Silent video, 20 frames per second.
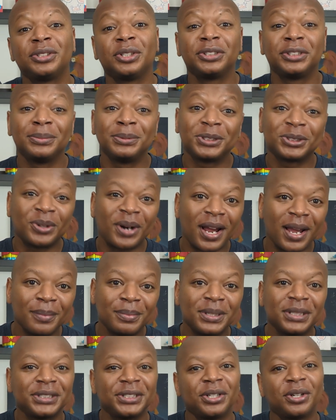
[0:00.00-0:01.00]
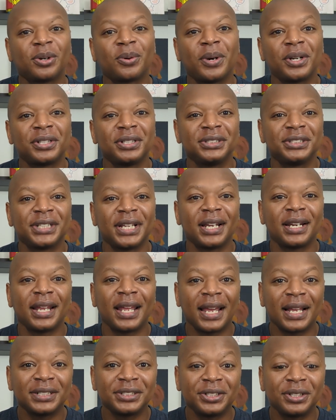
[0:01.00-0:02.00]
So subscribe to see your questions get
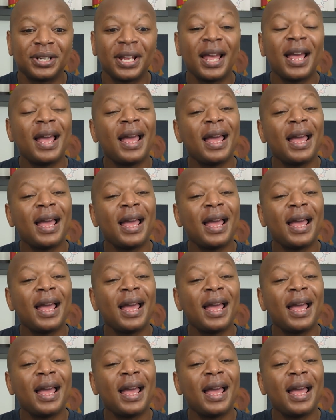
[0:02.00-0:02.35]
answered.